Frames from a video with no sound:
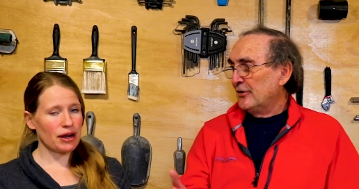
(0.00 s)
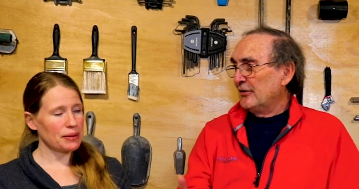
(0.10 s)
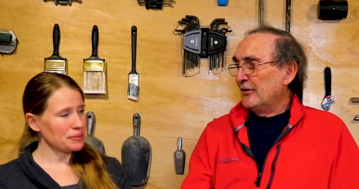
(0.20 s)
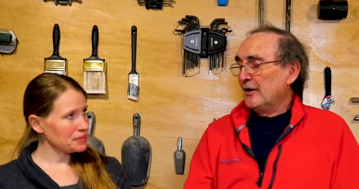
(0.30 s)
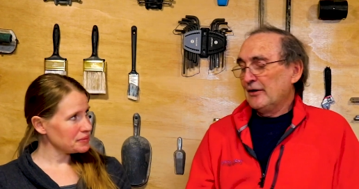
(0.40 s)

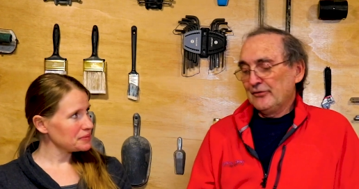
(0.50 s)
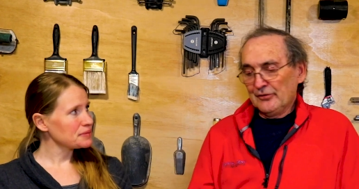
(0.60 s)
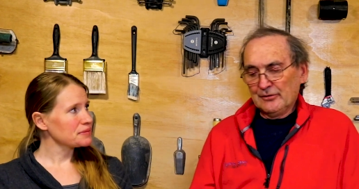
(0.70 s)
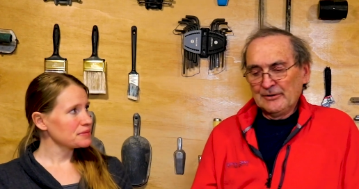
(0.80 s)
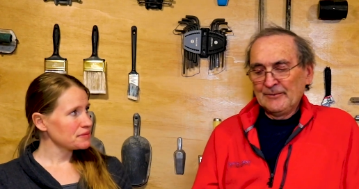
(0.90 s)
Speaker 1: right. that.
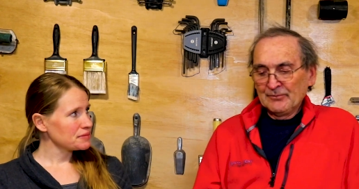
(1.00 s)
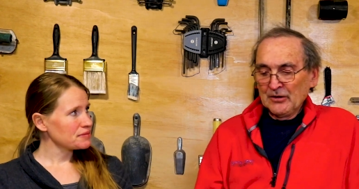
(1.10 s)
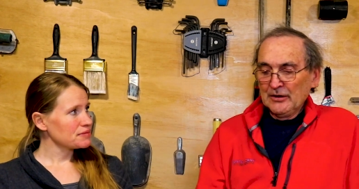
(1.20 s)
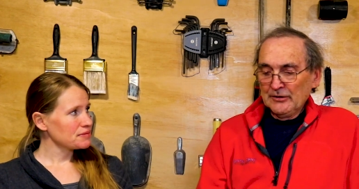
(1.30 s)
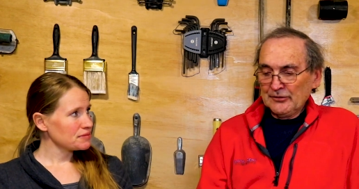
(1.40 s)
So
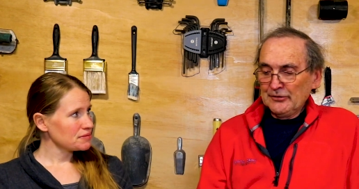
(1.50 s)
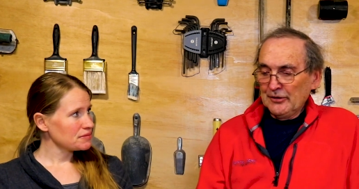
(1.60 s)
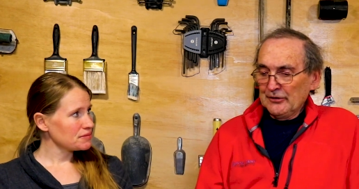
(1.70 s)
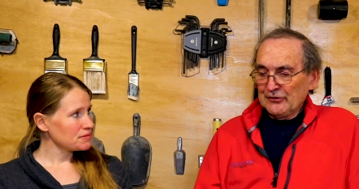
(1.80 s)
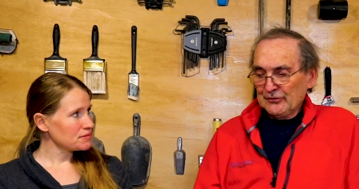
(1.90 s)
it's a
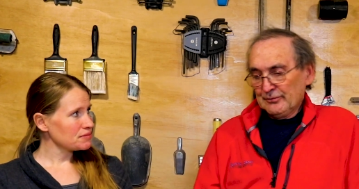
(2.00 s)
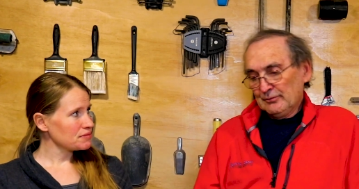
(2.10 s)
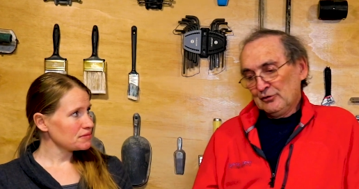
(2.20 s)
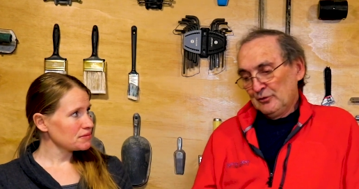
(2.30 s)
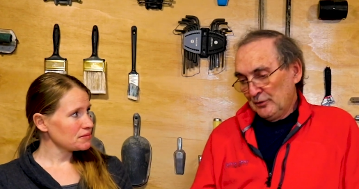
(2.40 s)
nice
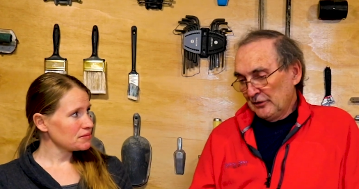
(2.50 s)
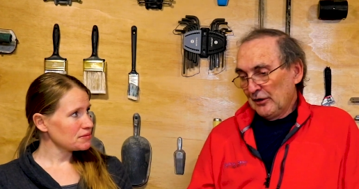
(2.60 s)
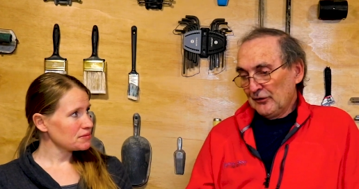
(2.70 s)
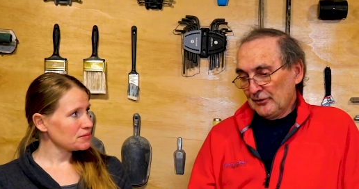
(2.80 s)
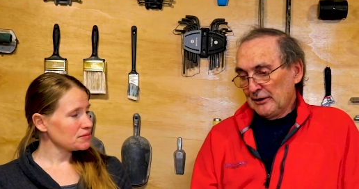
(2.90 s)
could be a
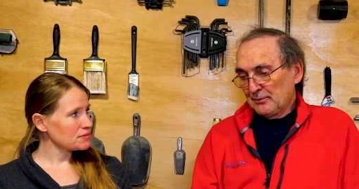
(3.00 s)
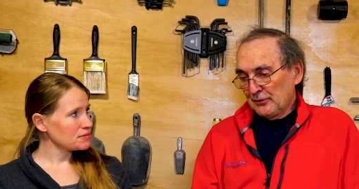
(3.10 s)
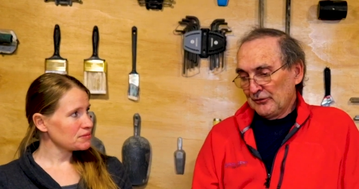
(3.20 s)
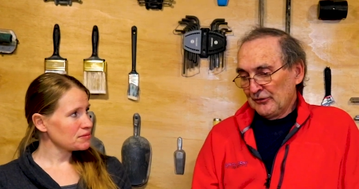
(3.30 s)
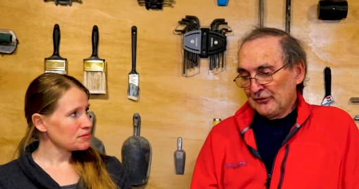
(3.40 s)
nice
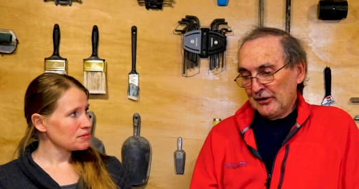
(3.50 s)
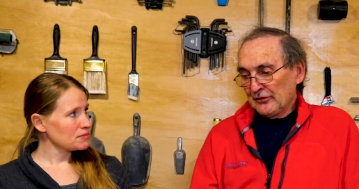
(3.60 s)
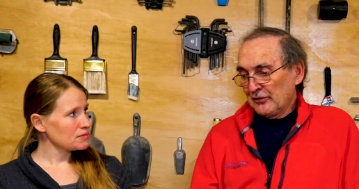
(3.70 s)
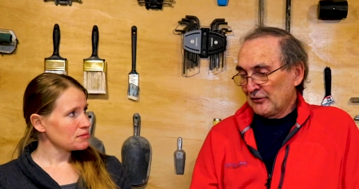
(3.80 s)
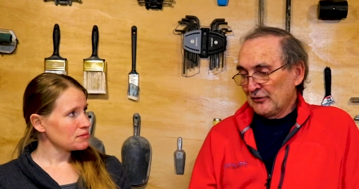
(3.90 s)
layperson's
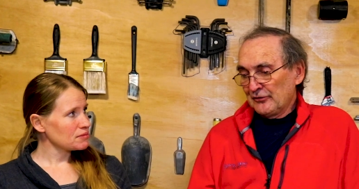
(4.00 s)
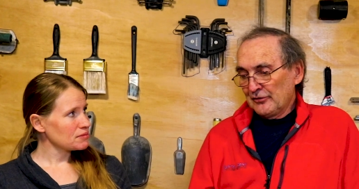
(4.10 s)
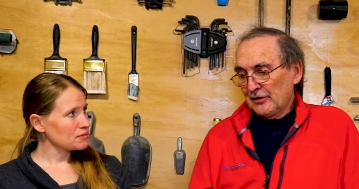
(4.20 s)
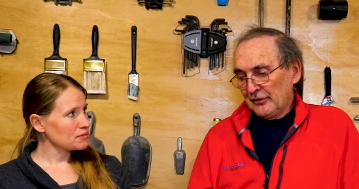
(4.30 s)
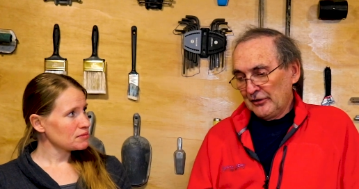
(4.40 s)
test. It's for
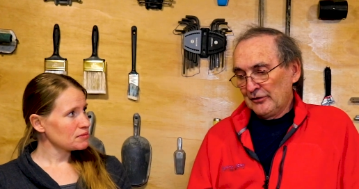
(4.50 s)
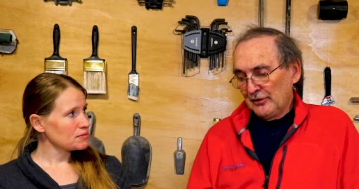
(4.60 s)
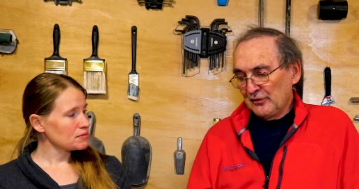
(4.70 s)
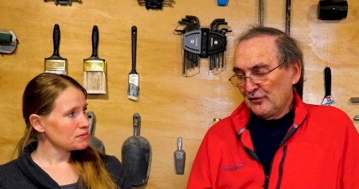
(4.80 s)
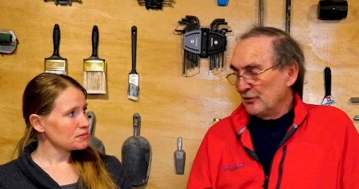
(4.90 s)
sure, I think, a
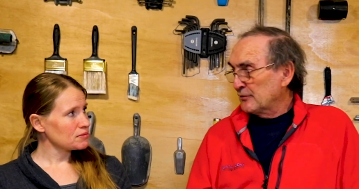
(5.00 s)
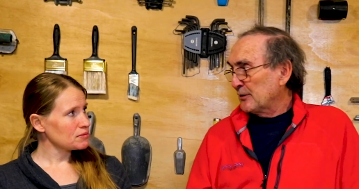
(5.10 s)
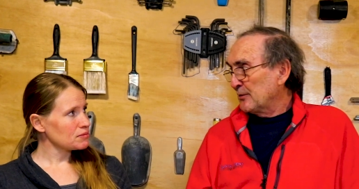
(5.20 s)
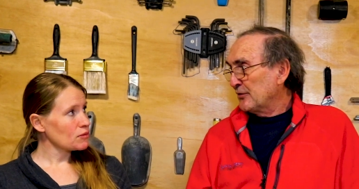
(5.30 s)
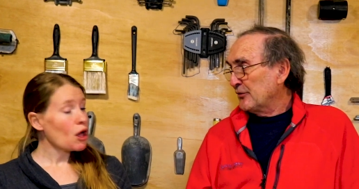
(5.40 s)
nice field
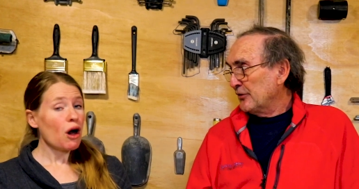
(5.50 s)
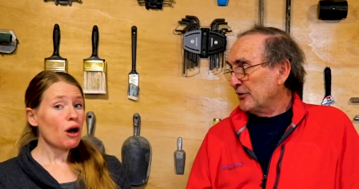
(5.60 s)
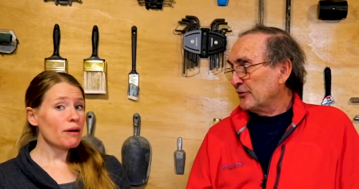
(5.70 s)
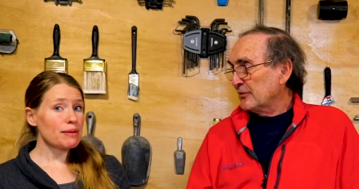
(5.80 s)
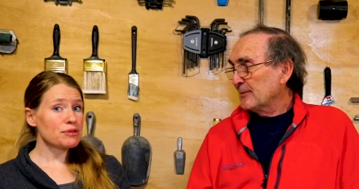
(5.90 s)
representation.
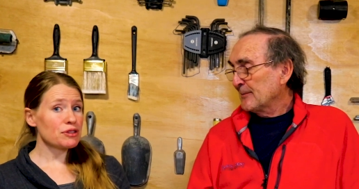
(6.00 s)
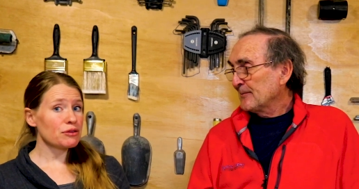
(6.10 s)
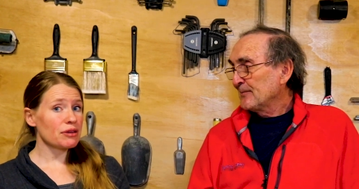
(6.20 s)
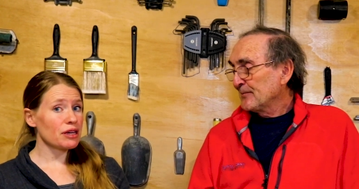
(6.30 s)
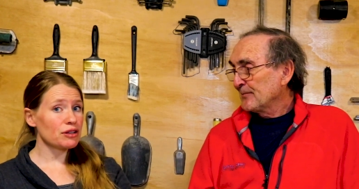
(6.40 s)
Oh,
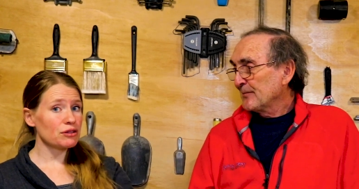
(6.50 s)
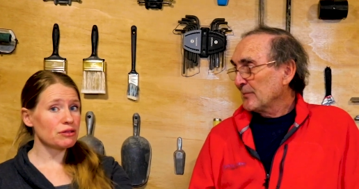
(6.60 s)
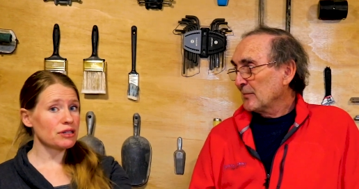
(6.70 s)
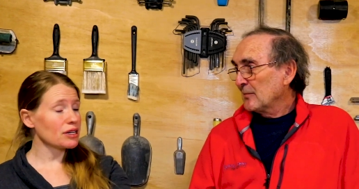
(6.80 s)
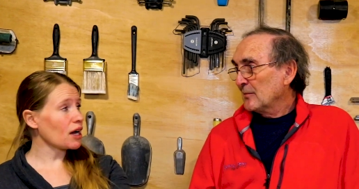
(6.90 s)
Speaker 2: absolutely. And you
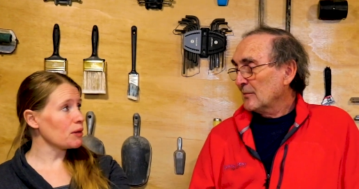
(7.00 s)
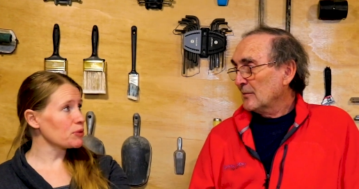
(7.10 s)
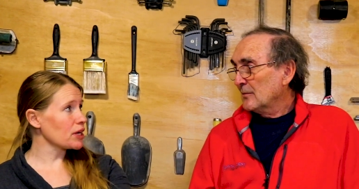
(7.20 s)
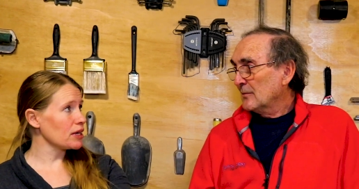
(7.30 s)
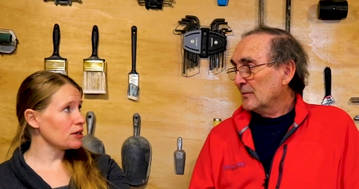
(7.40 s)
don't need
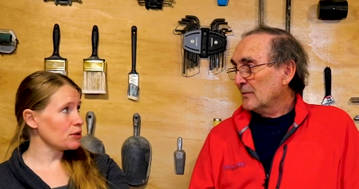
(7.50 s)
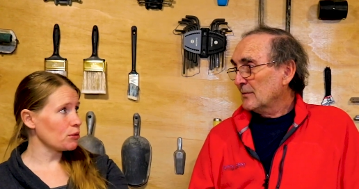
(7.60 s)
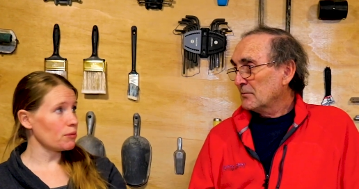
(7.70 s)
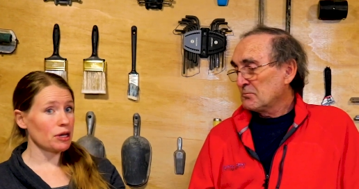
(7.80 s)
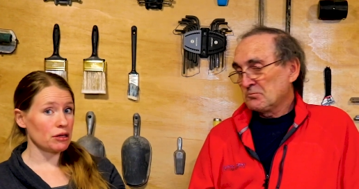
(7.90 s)
complicated
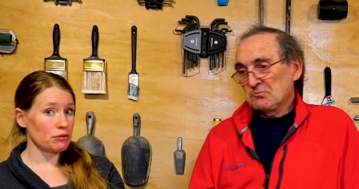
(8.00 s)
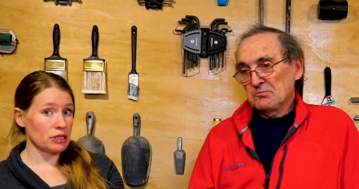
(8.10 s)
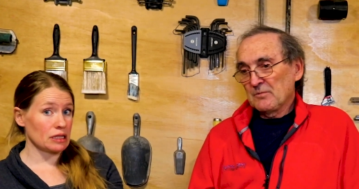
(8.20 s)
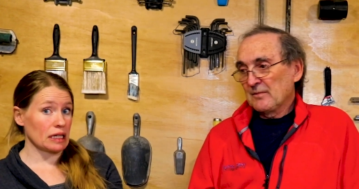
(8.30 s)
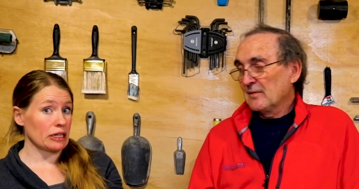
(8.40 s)
equipment. You
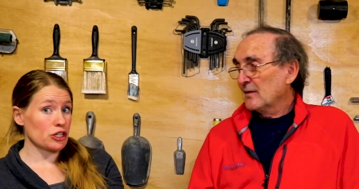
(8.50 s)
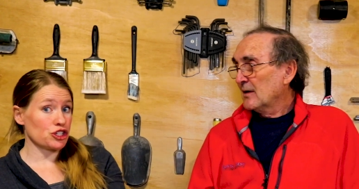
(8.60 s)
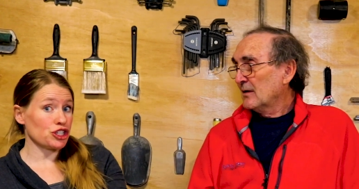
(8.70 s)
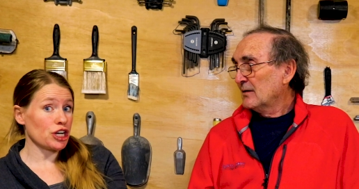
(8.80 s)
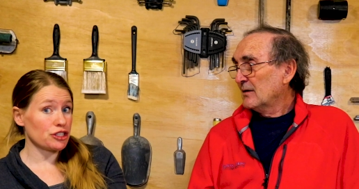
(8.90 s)
need like a
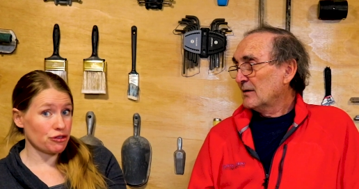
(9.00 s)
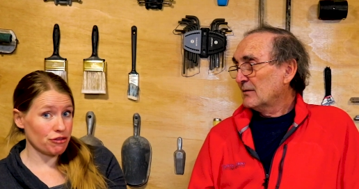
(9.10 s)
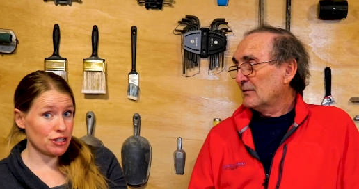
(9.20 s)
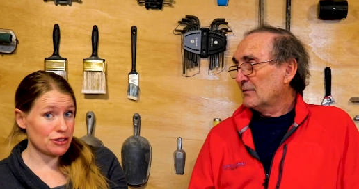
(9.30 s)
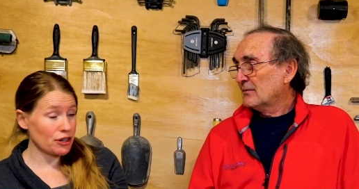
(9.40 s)
chest
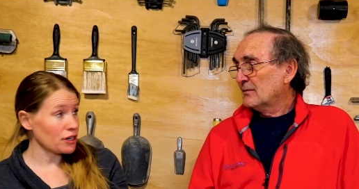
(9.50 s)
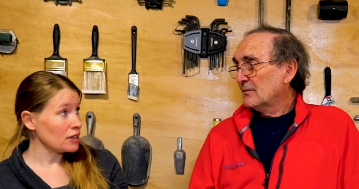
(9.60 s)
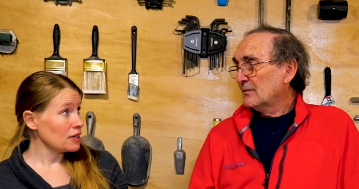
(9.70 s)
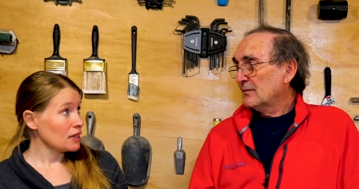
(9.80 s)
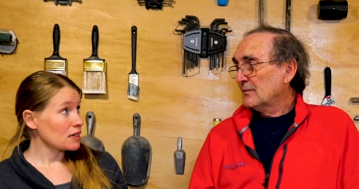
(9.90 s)

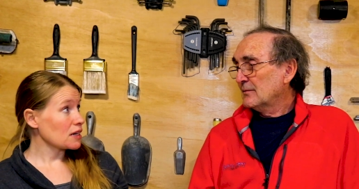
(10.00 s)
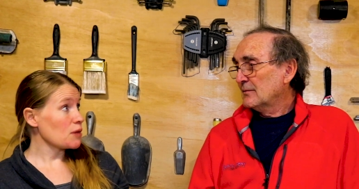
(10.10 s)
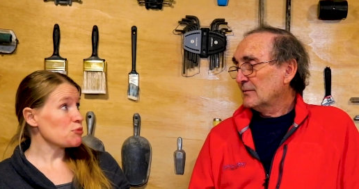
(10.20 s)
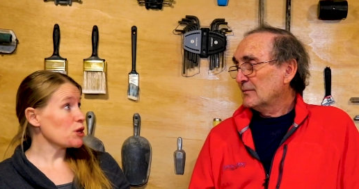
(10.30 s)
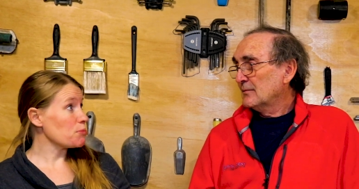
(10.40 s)
freezer, a
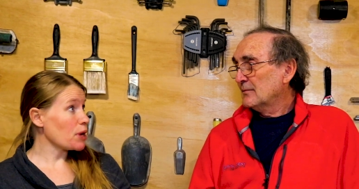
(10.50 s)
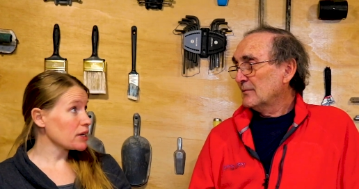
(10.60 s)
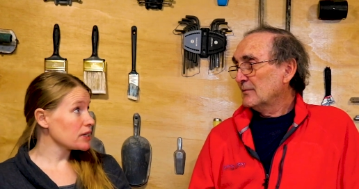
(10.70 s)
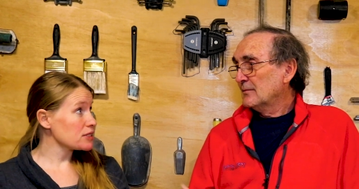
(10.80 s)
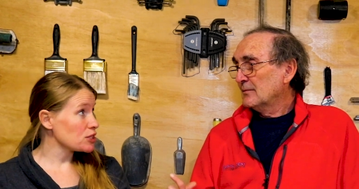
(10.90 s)
couple of
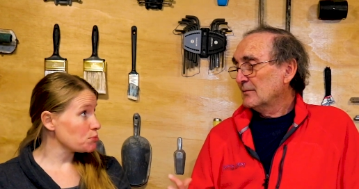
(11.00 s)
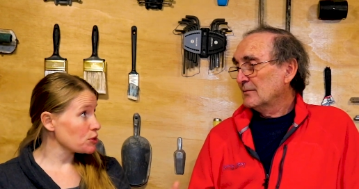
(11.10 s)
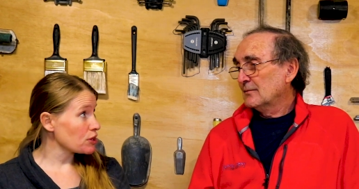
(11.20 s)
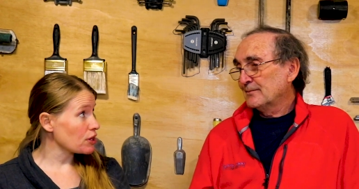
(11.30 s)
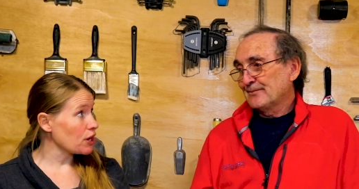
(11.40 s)
buckets to put the